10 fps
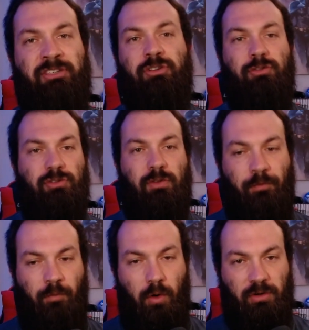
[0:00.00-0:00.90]
used the
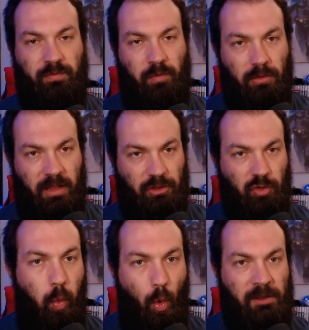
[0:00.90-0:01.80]
Force for like
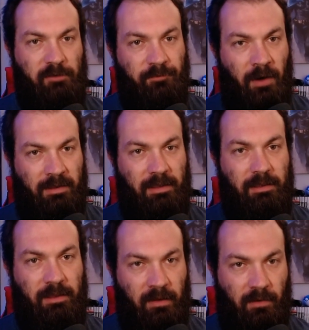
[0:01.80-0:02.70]
20 fucking
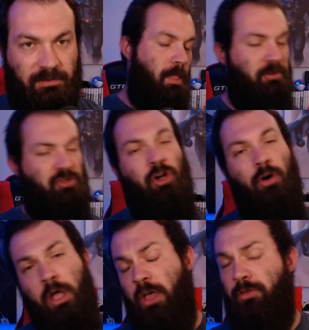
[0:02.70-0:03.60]
years. So
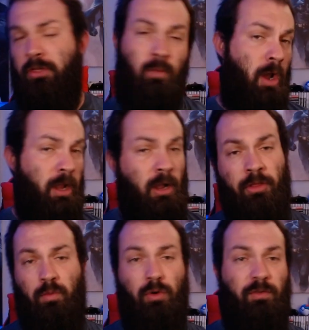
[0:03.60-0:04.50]
they're running on
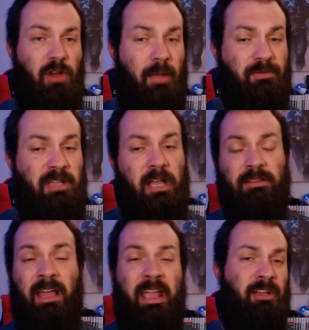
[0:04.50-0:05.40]
the rooftops.
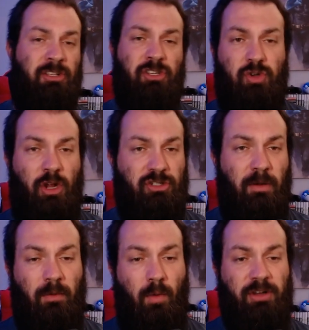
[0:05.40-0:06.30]
Leia doesn't trust
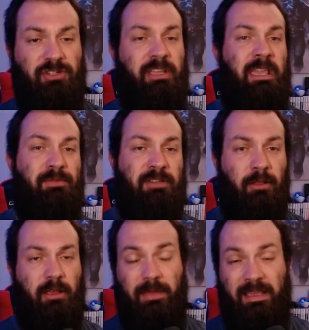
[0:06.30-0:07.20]
Obi-Wan. She keeps
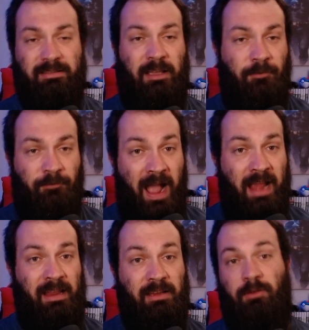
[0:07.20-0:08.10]
telling him he's like
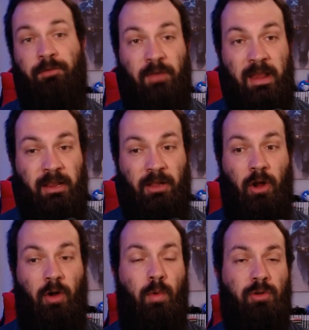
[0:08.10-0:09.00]
fighting, defending
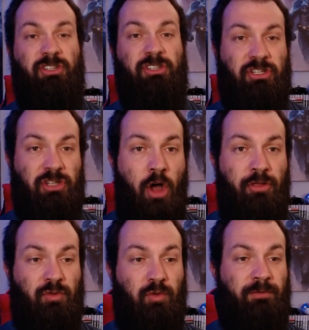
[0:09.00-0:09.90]
her while she's just on
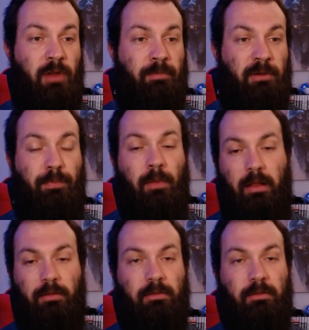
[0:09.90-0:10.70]
this rooftop to,